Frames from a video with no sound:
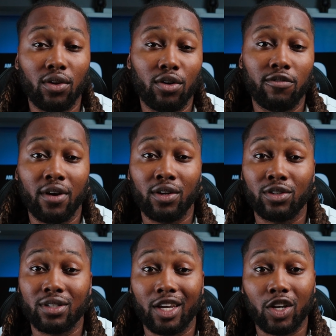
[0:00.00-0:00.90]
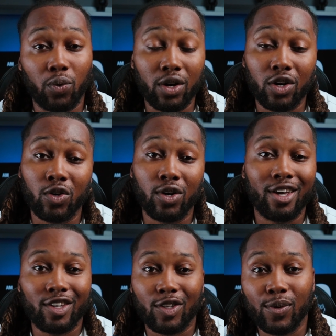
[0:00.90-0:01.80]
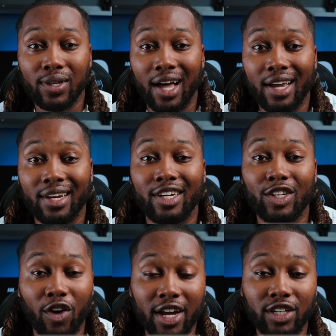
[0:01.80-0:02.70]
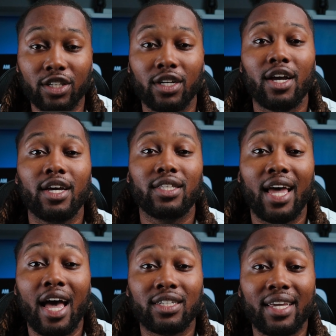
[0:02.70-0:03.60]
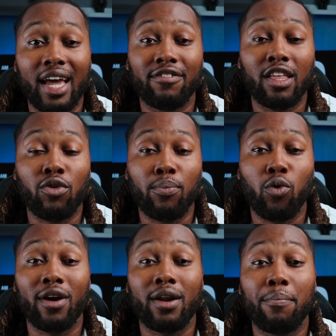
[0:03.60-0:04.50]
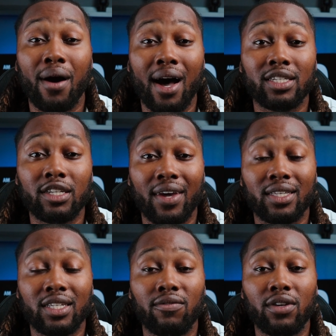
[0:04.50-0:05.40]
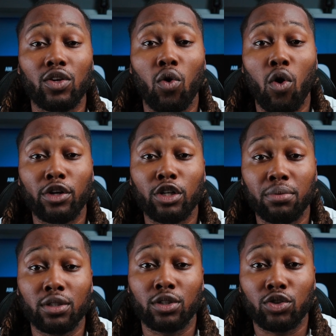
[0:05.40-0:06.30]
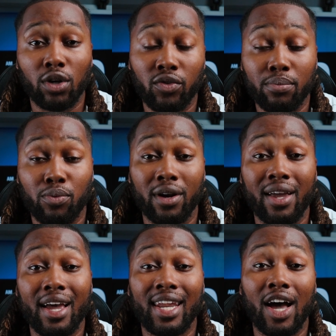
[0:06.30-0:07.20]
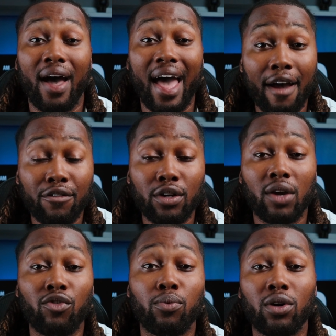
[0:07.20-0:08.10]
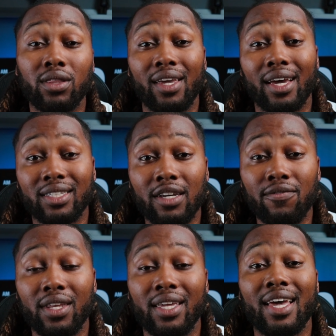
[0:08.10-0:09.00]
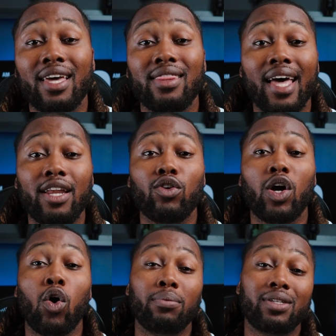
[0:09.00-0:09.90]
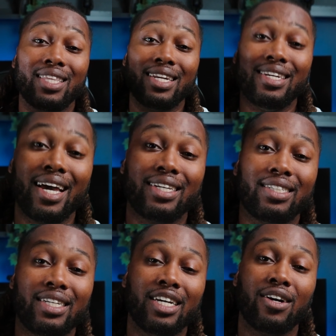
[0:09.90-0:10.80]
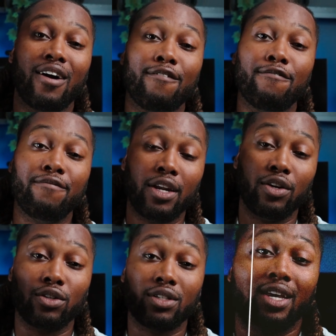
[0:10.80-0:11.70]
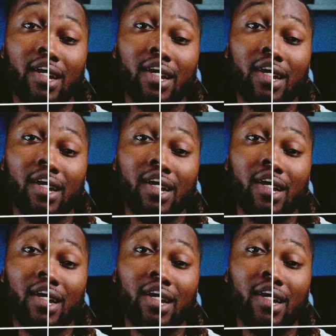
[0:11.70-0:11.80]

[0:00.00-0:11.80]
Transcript: 30 vendors like Quill, Uline, and Granger to actually have them report positive activity on your business credit report. Now, after they report the activity, then you go up to the next tier of vendors.